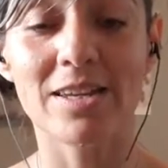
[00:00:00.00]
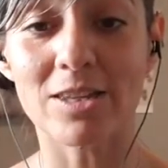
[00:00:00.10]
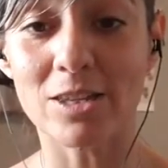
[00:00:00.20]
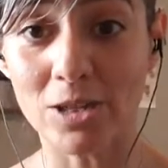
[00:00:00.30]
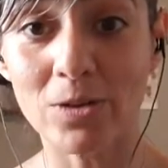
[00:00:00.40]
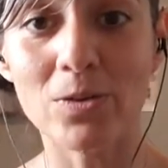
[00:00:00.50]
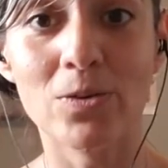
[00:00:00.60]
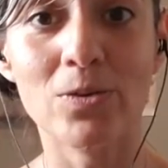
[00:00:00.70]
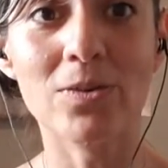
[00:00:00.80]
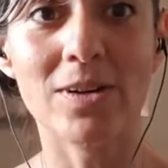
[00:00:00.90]

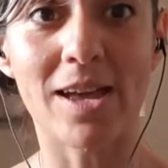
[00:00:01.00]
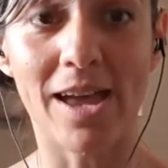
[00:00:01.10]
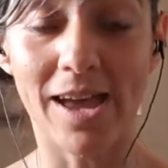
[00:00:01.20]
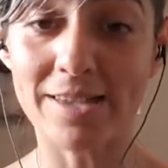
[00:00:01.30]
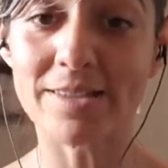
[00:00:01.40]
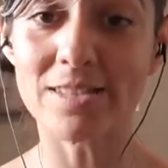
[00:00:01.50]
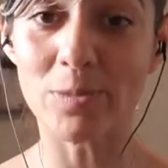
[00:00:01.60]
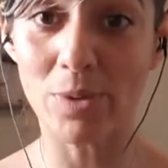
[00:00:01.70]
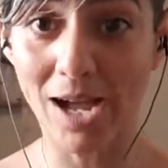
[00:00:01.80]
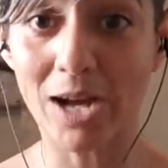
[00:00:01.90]
You, as
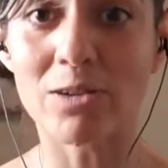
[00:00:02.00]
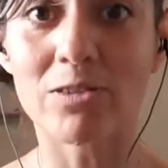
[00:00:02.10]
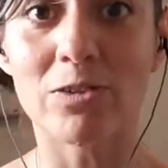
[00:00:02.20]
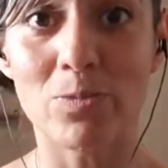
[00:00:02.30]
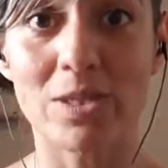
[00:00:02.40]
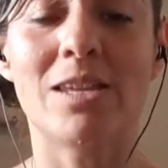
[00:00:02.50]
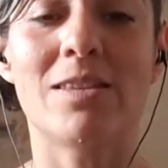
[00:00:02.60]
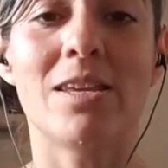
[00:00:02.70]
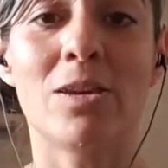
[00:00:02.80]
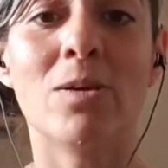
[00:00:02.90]
the powerful being
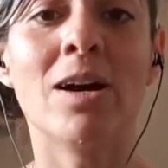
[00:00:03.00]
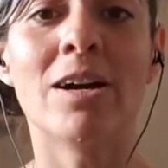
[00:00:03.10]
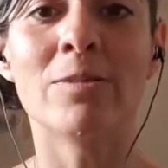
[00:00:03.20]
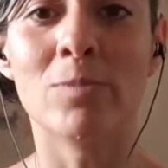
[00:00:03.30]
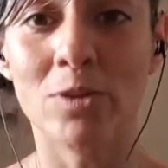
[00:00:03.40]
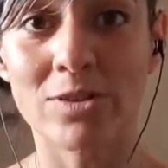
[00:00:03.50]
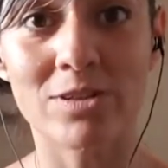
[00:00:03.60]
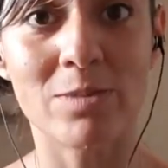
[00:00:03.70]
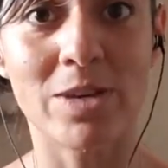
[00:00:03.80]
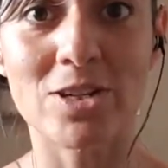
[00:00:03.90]
that you are,
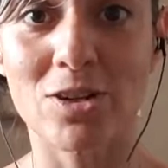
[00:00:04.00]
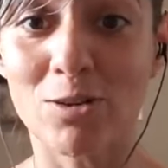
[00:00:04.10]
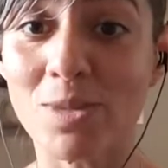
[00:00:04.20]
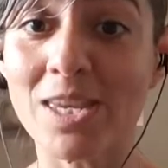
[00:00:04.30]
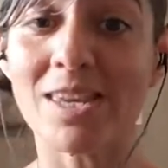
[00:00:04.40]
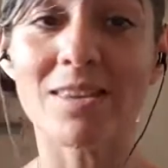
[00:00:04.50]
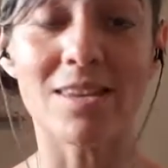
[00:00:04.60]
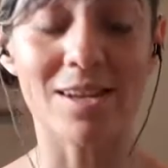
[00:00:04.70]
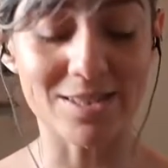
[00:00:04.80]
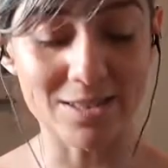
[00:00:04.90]
multidimensional being
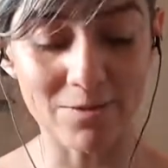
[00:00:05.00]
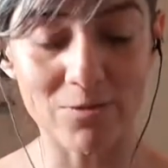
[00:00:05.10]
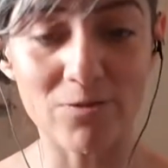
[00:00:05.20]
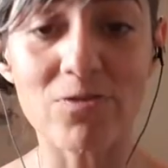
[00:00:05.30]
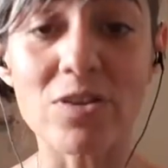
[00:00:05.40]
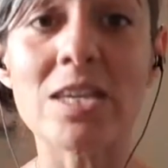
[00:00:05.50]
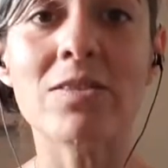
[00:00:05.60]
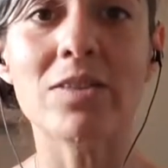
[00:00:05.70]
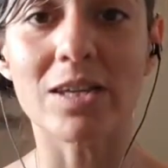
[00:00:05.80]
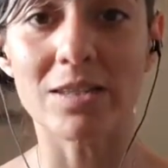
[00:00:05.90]
that is
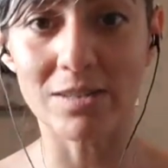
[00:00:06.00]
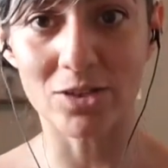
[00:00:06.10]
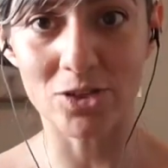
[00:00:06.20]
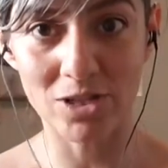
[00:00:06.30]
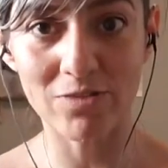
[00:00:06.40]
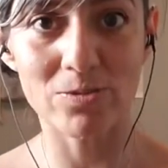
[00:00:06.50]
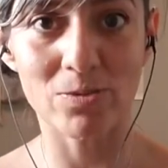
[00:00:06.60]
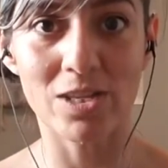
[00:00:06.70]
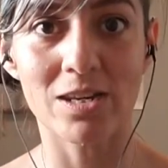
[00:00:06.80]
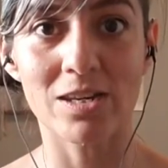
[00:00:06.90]
feeling this shift
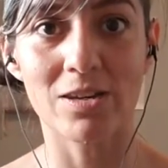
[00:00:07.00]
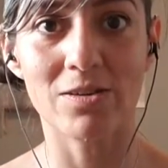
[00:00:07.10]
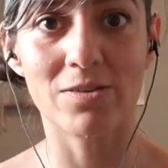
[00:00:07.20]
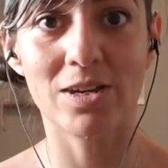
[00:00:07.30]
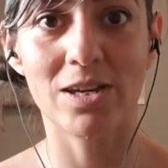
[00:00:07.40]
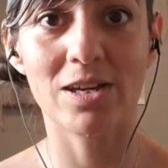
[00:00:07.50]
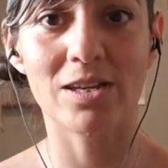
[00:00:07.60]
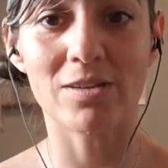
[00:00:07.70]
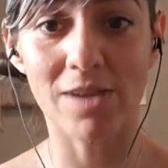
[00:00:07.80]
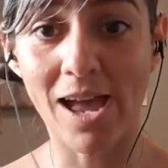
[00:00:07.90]
within you
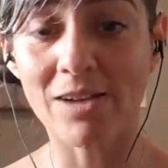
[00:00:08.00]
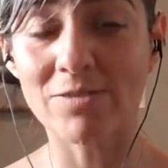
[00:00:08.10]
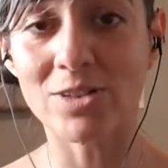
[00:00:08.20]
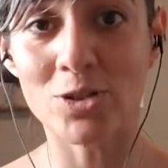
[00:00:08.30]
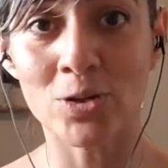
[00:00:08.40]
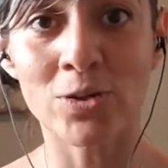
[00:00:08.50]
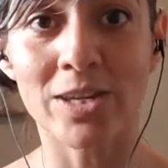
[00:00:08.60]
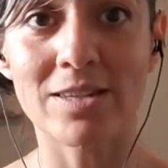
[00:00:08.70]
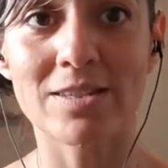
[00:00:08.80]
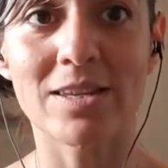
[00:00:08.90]
have the
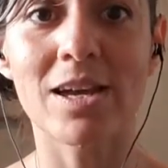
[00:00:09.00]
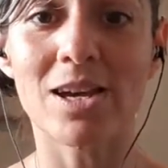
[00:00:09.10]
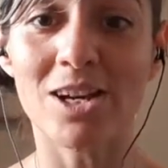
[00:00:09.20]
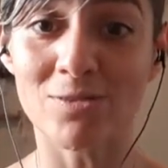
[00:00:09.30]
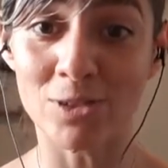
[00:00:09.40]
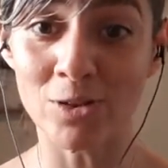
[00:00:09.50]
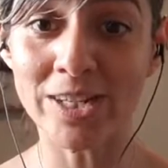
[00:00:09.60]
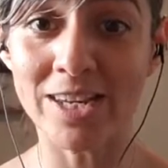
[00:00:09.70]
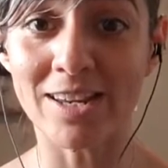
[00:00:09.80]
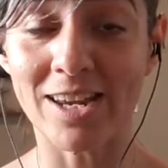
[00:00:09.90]
choice of
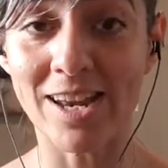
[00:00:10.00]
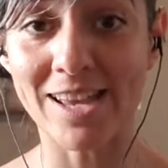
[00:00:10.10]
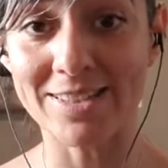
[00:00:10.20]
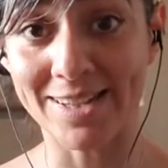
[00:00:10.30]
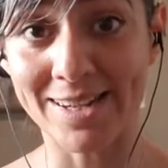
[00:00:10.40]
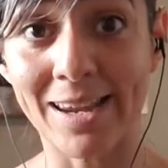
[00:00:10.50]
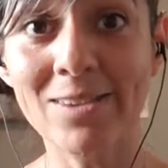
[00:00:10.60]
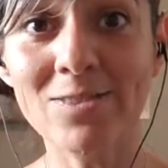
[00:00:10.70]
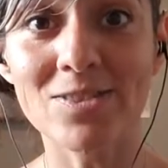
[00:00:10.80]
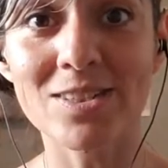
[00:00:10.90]
looking at it as a
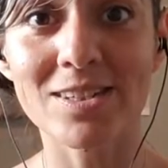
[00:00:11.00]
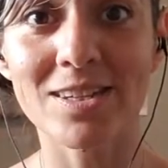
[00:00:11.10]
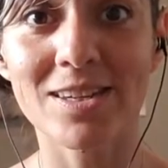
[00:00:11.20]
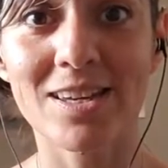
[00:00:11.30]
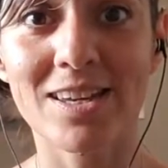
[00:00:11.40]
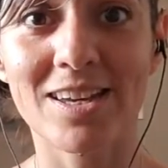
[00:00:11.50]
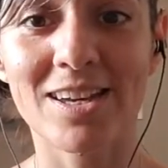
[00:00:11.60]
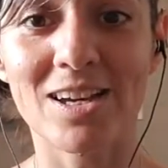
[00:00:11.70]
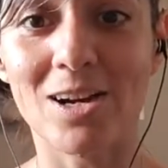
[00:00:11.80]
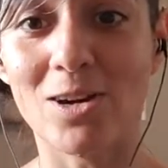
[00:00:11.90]
gift
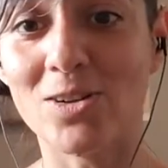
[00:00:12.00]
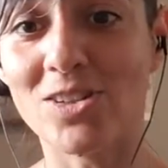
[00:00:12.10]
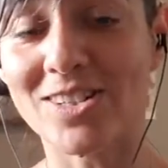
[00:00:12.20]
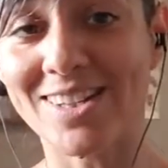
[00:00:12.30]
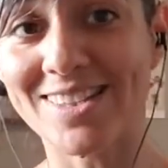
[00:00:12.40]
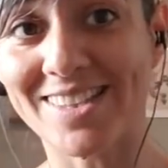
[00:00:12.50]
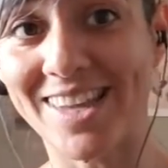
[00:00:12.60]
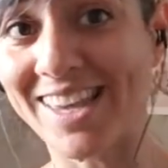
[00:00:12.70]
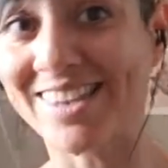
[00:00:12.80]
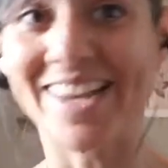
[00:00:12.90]
or just
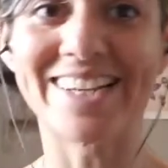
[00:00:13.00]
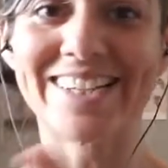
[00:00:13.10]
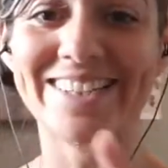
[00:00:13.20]
saying, like,